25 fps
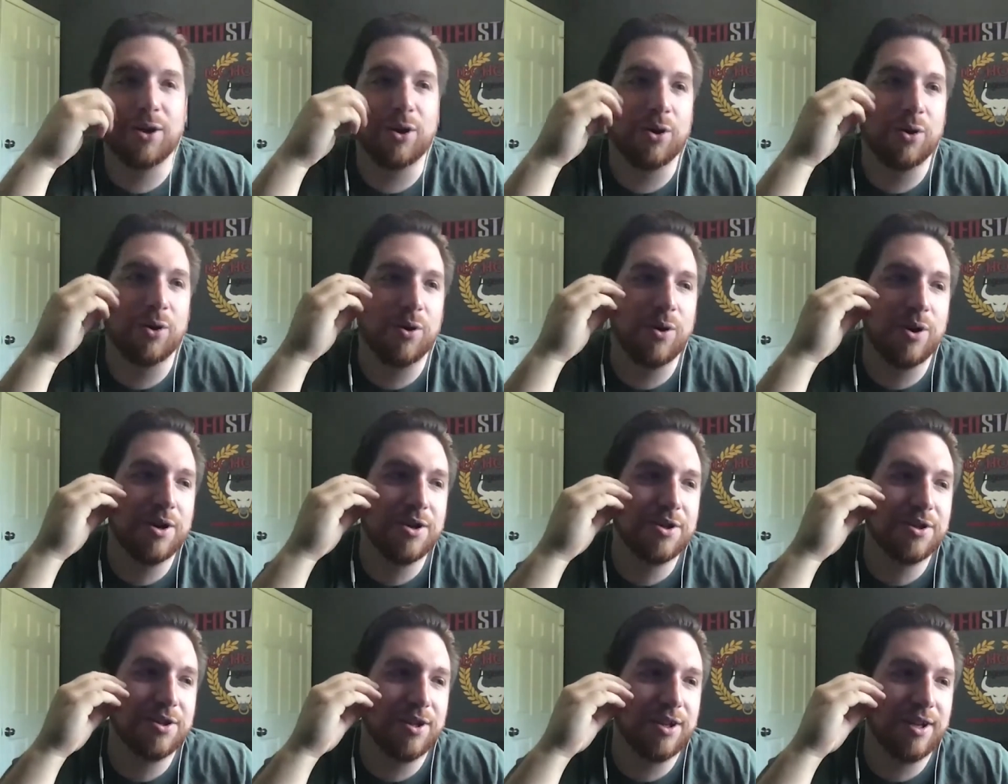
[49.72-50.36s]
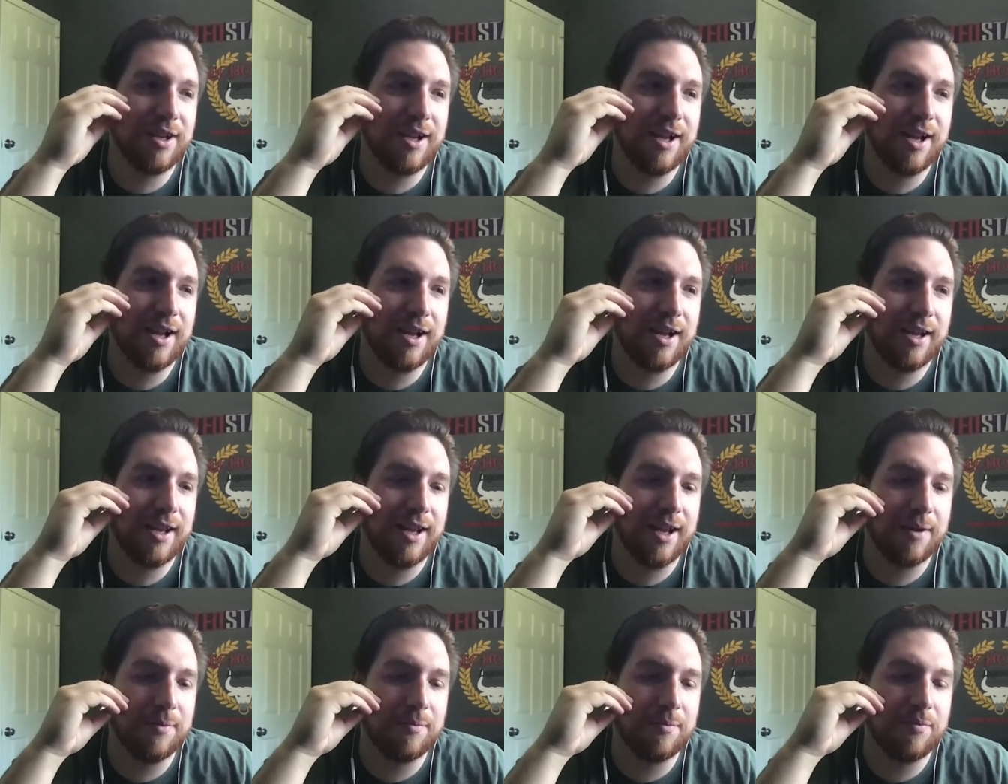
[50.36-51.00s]
originally I
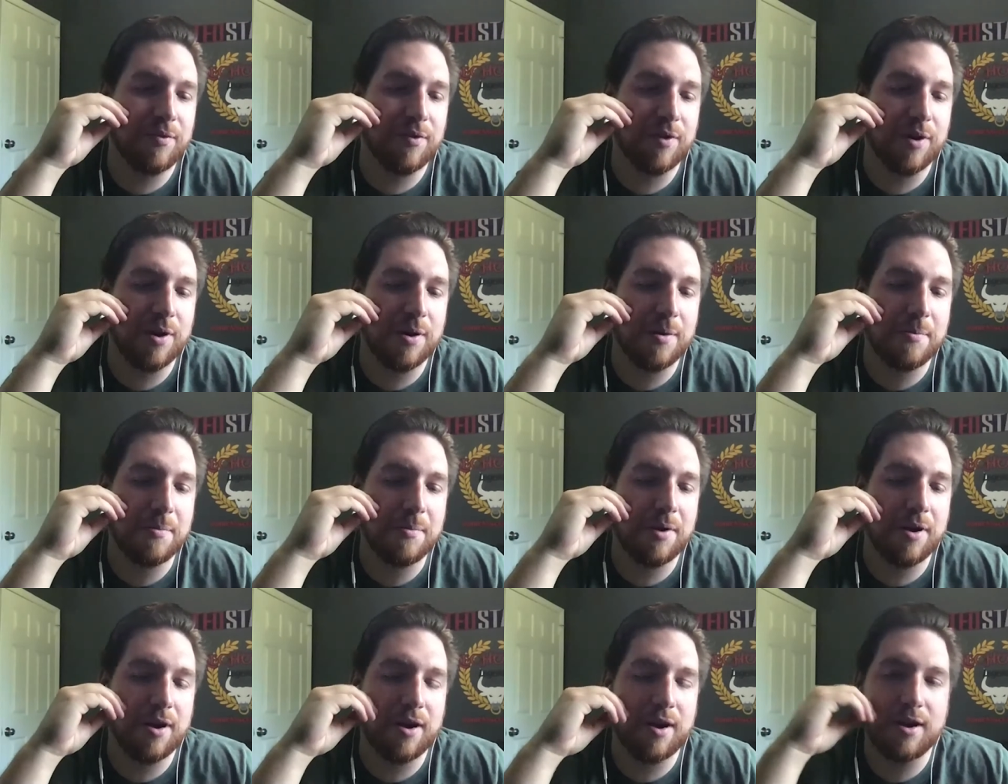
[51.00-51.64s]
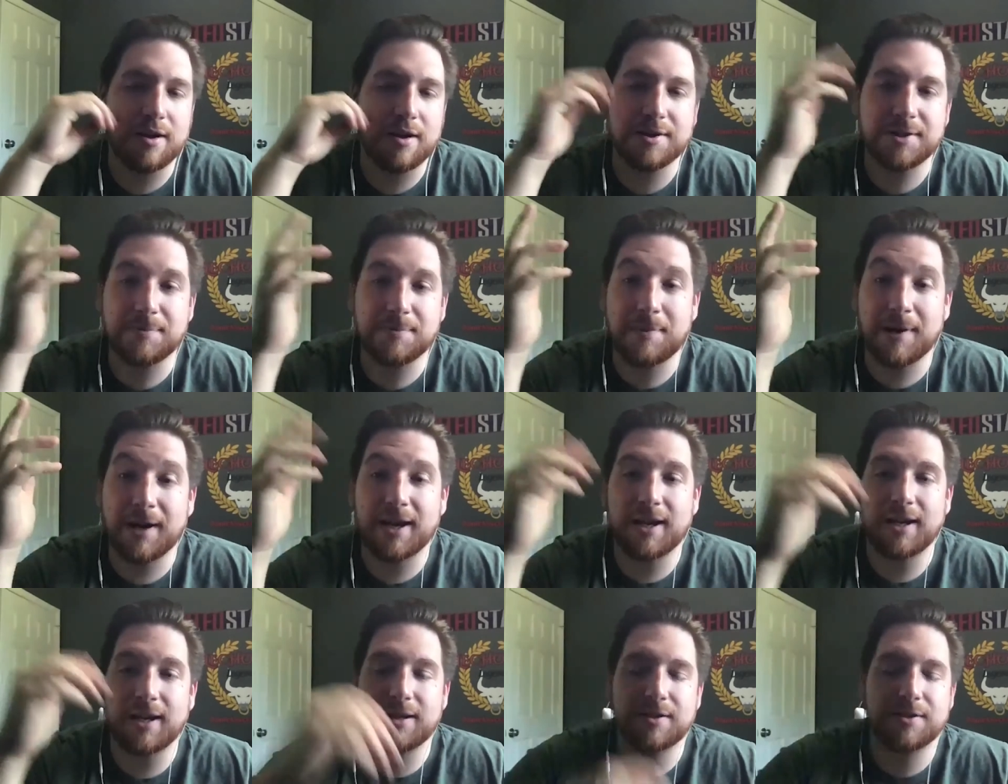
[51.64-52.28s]
came from uh,
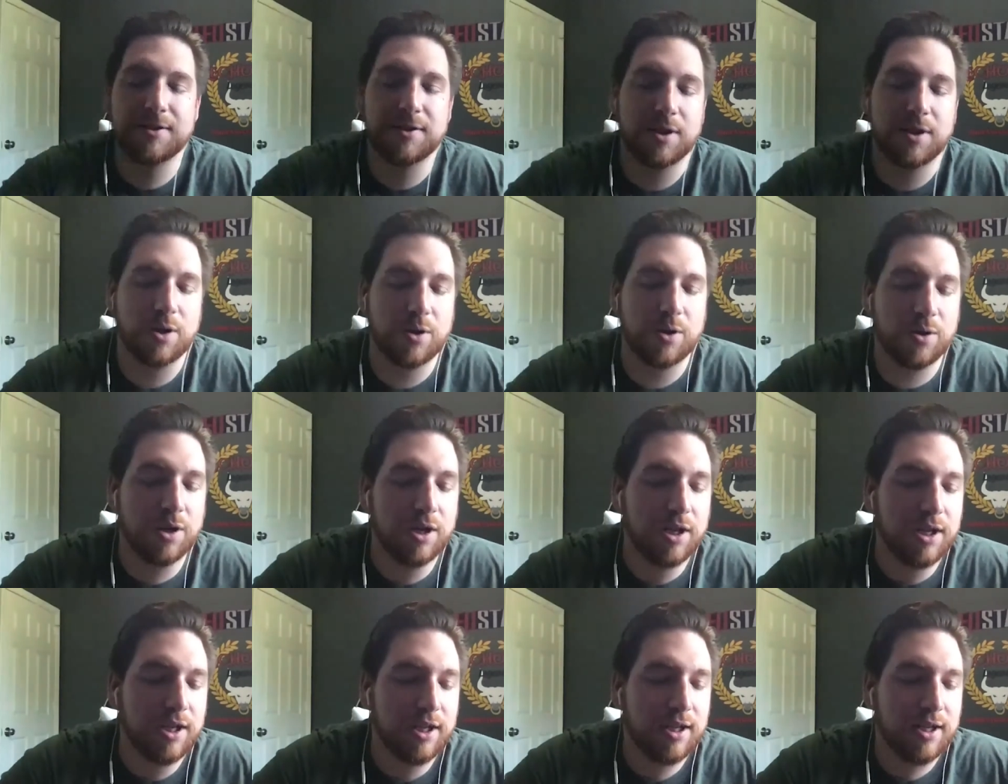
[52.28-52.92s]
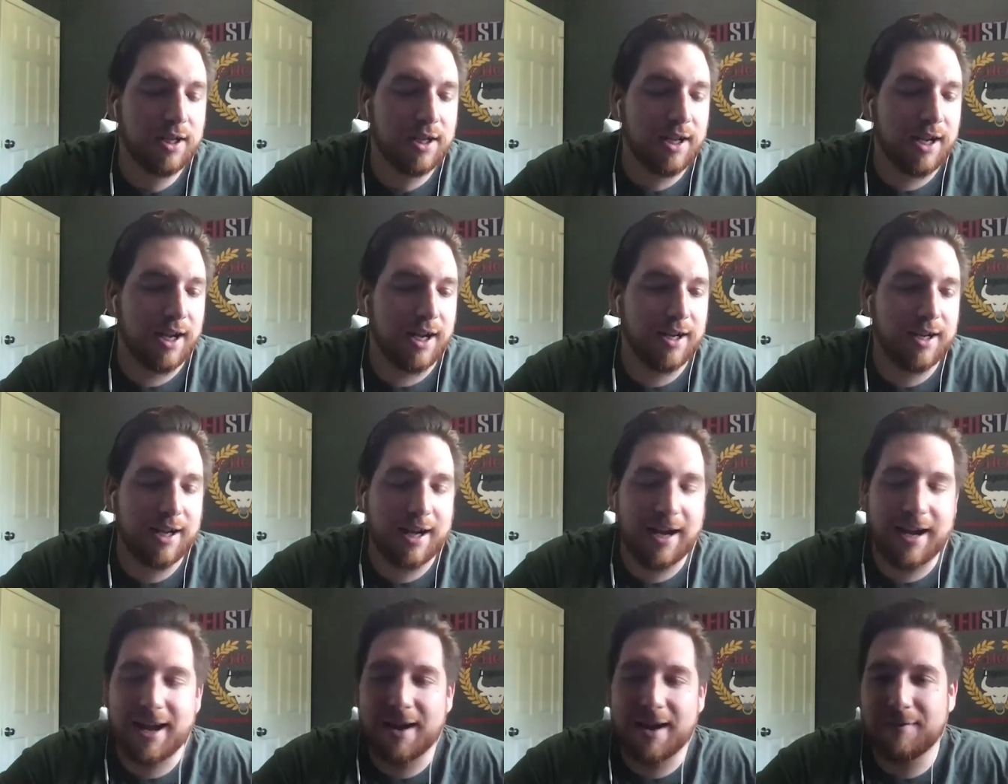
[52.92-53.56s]
Spain, so I,
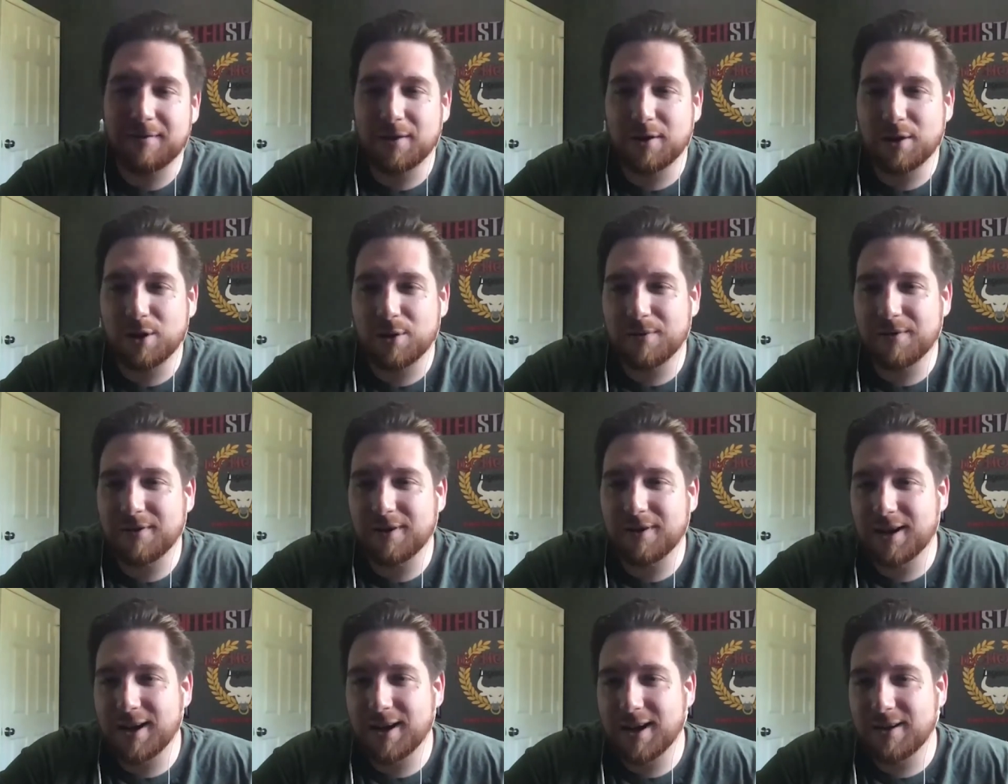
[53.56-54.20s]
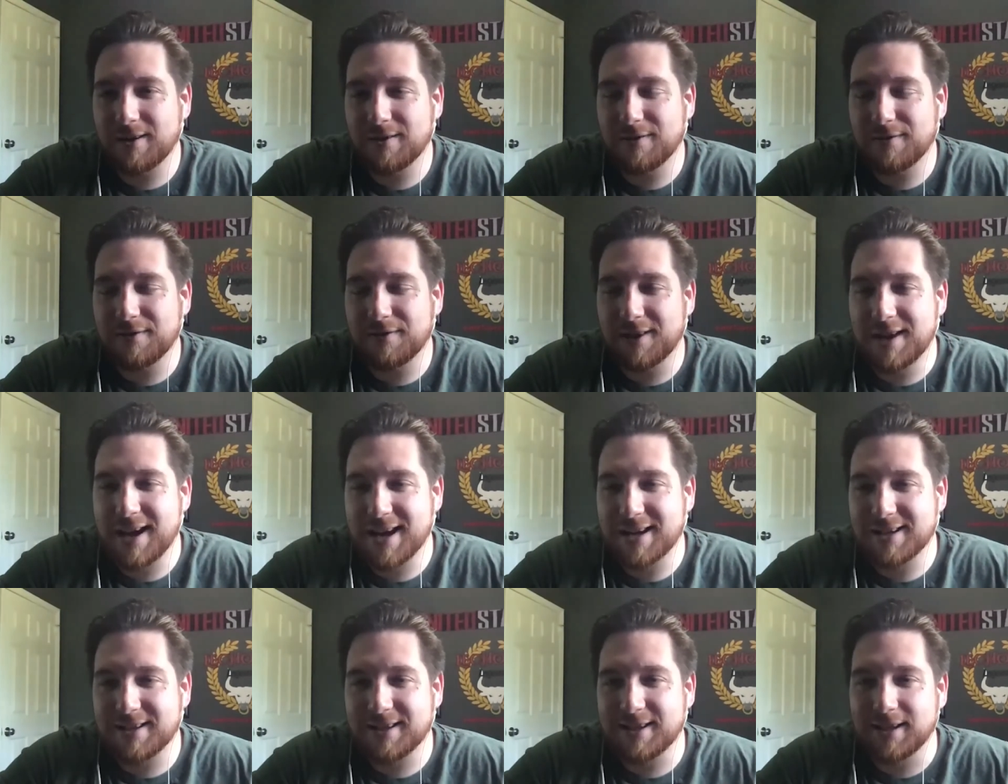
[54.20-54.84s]
I, have a little bit of an, of an,
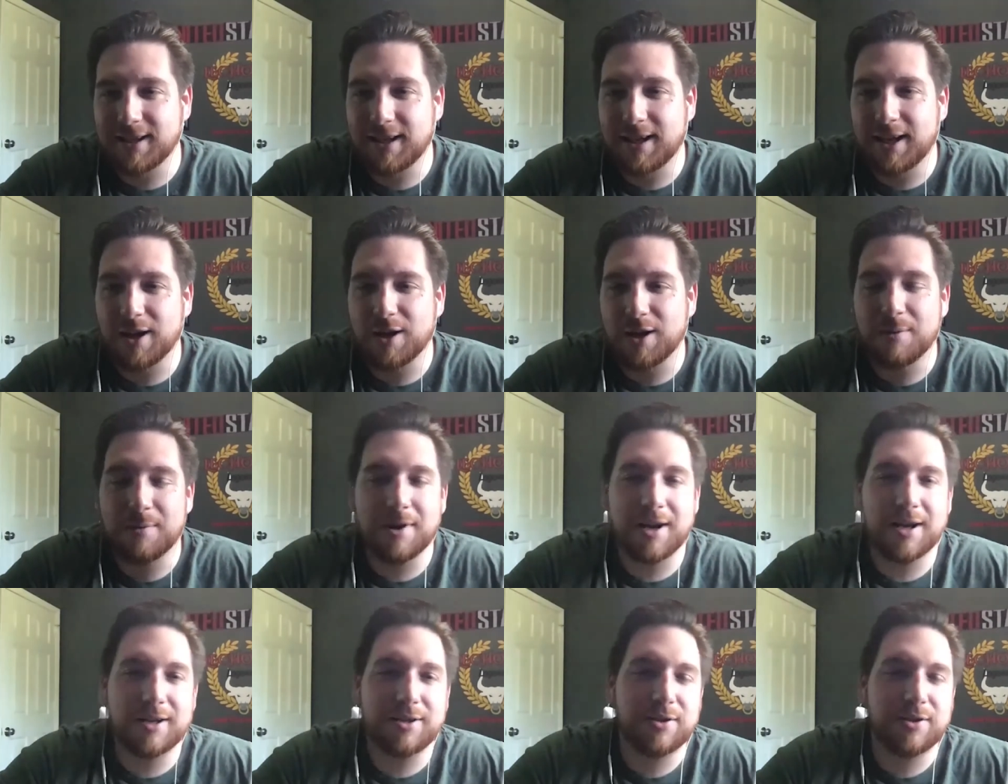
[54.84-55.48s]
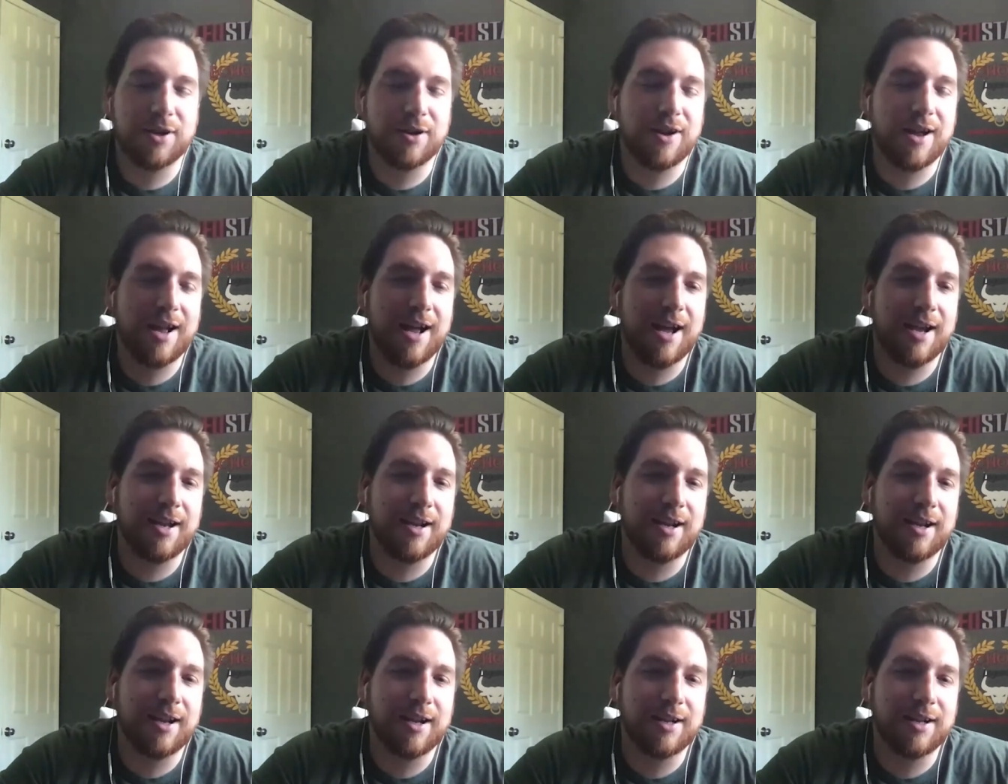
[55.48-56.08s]
accent here, but I try to hide it.